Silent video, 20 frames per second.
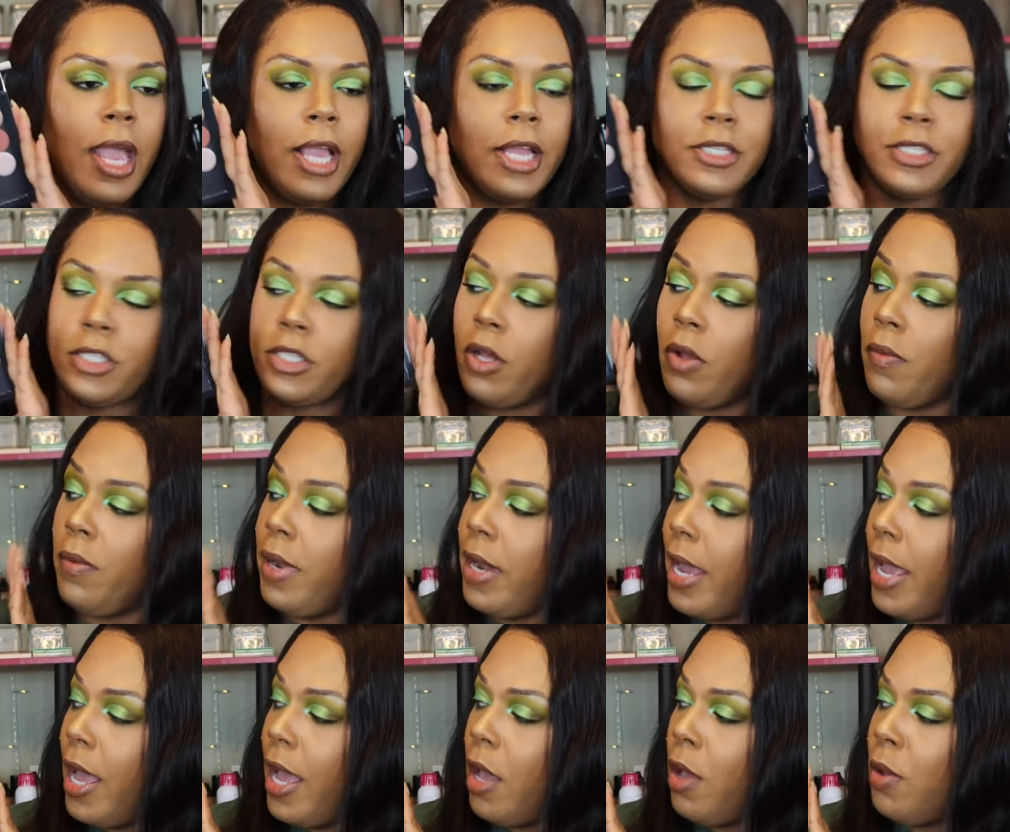And so
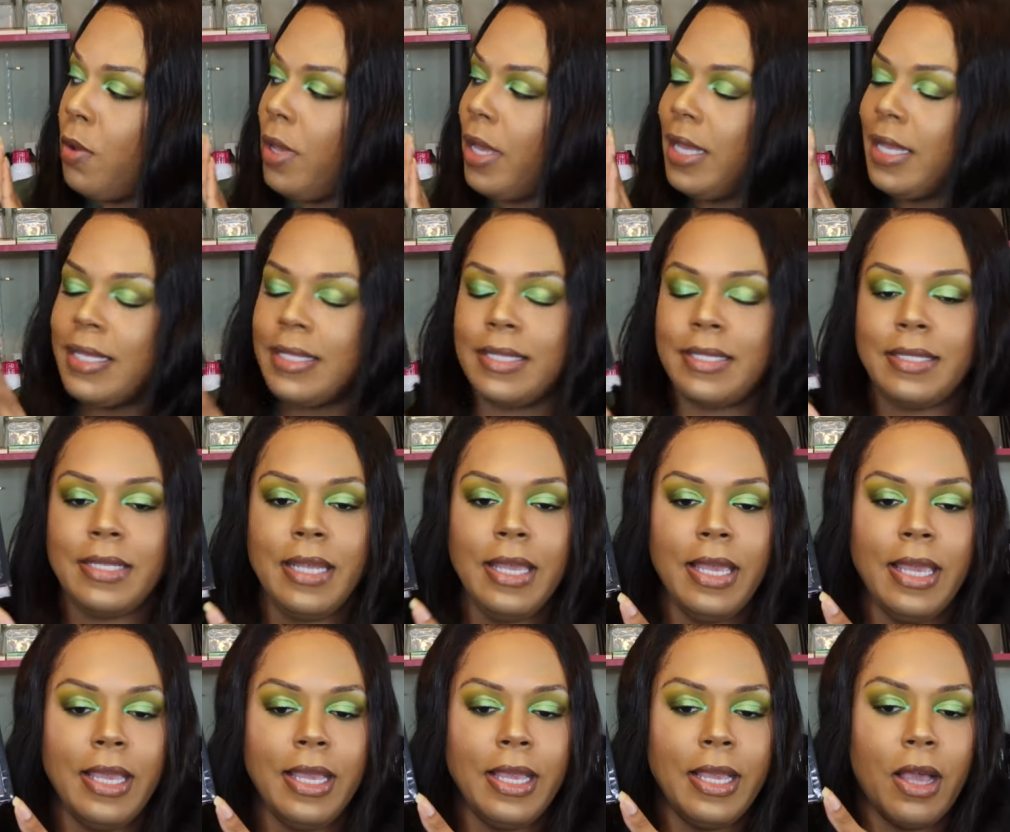now
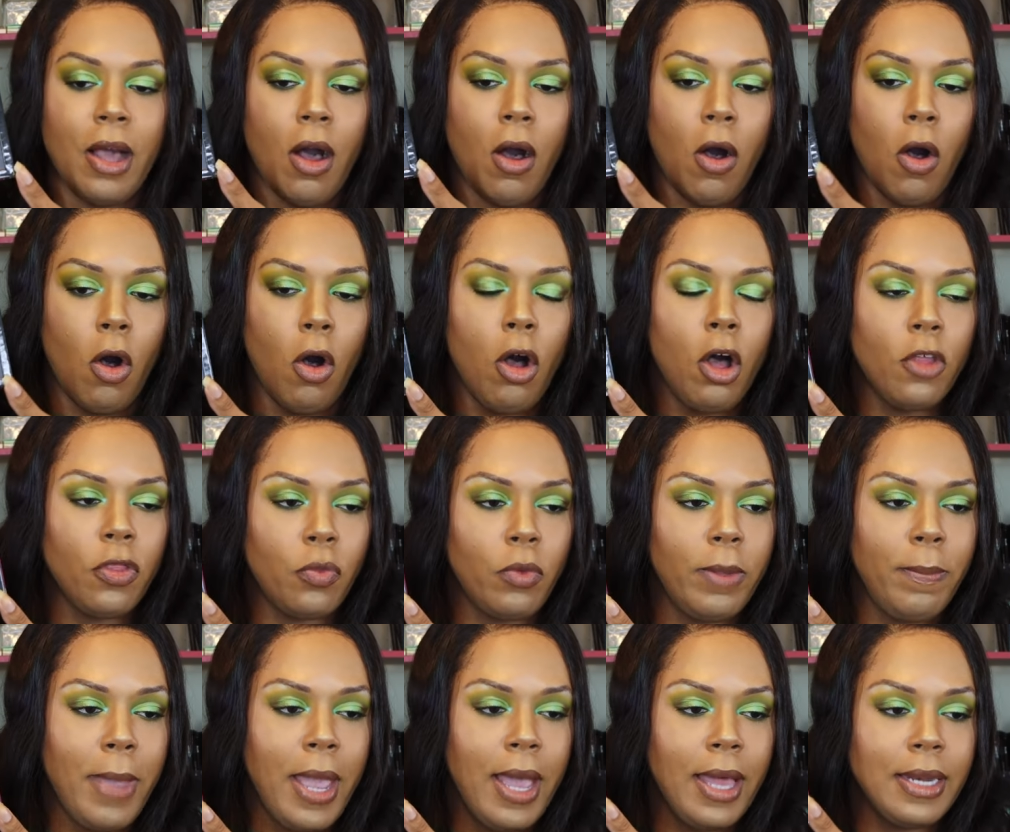seeing all
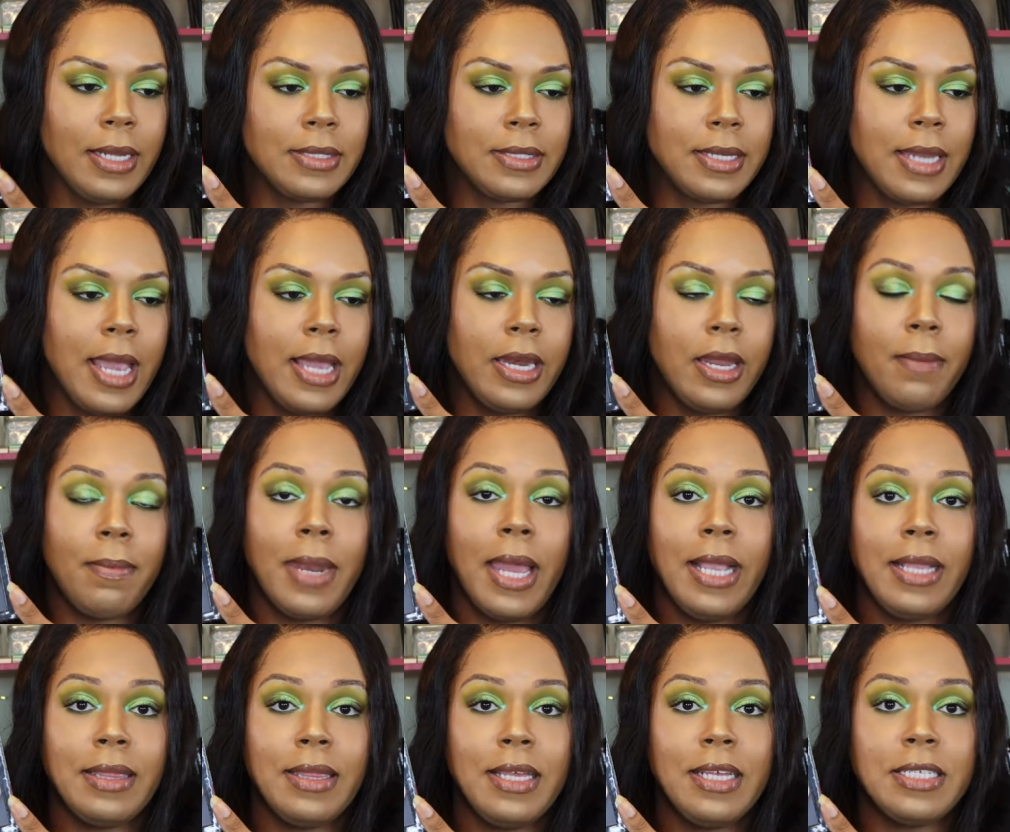three palettes lined up
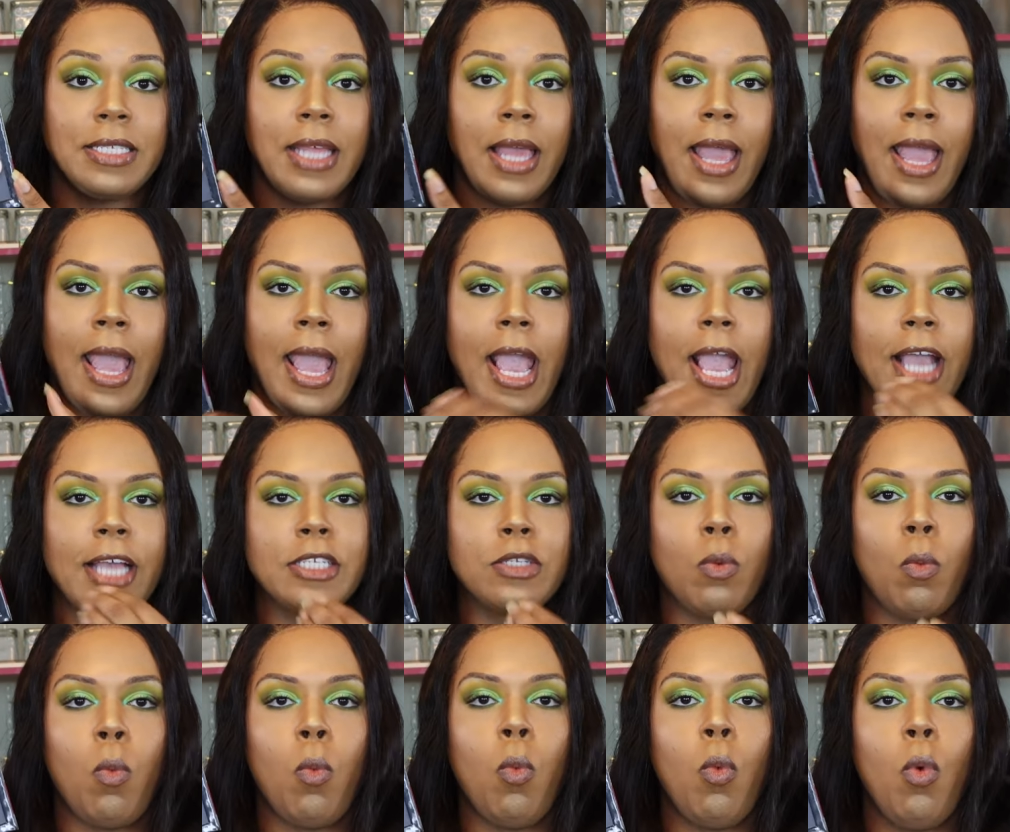like this as
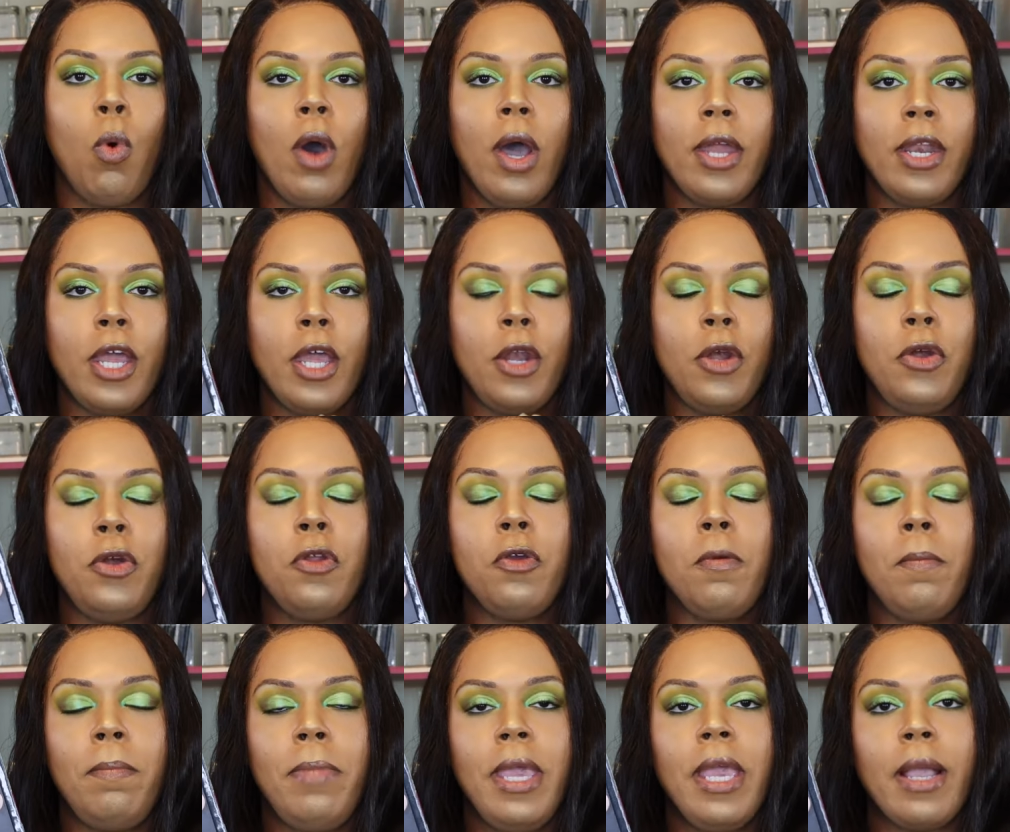one
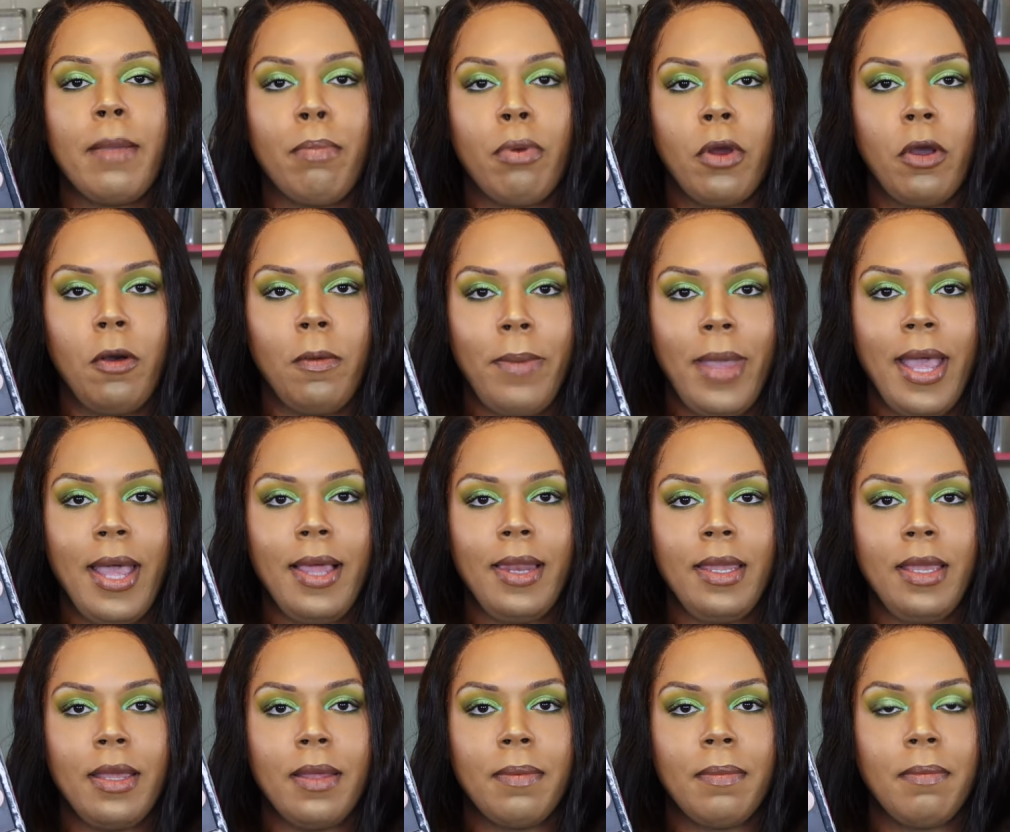new Big Pro
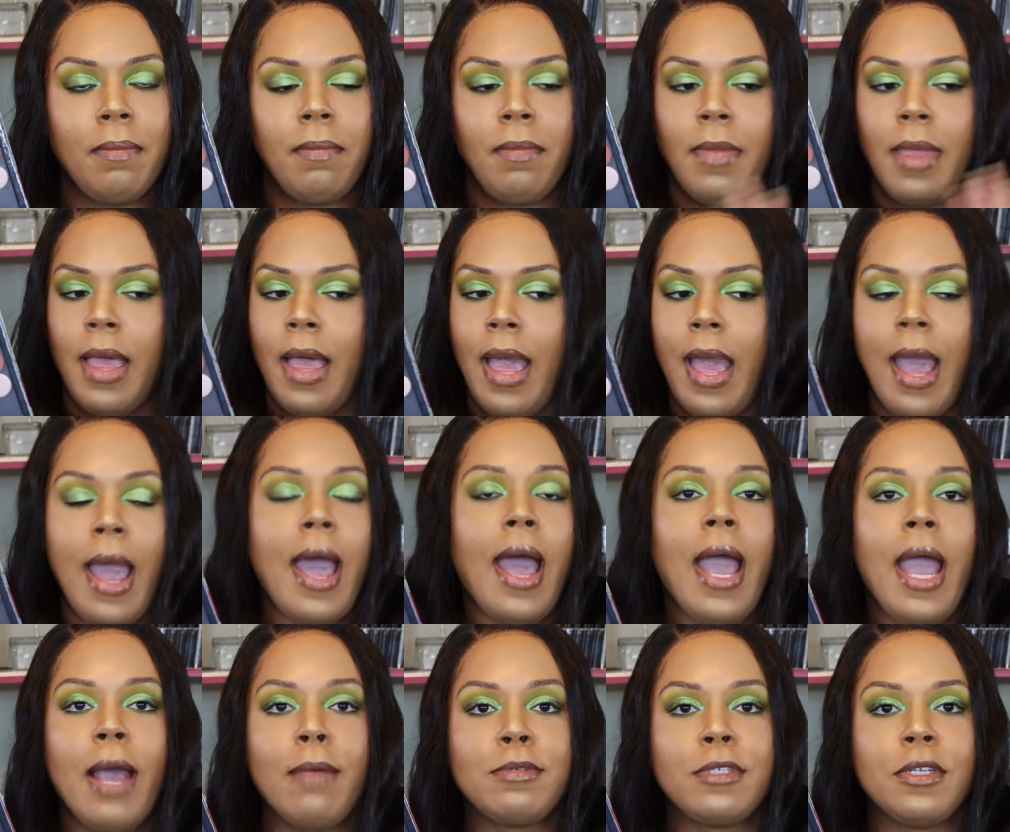palette,
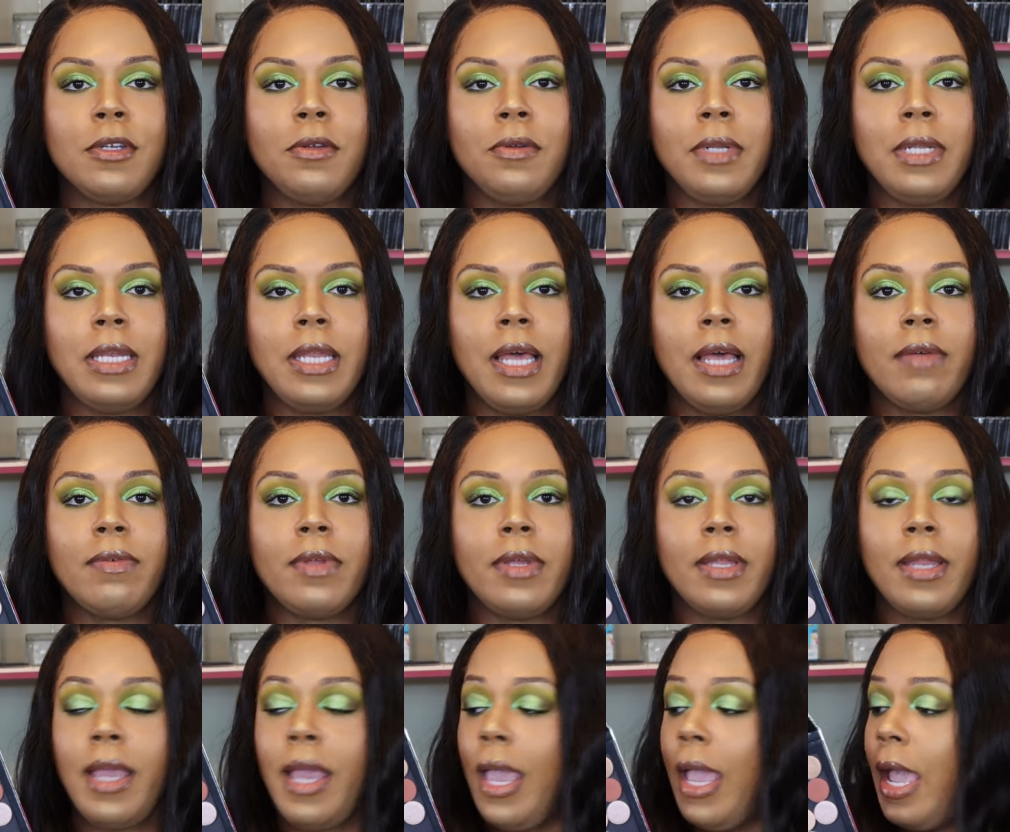I absolutely love it.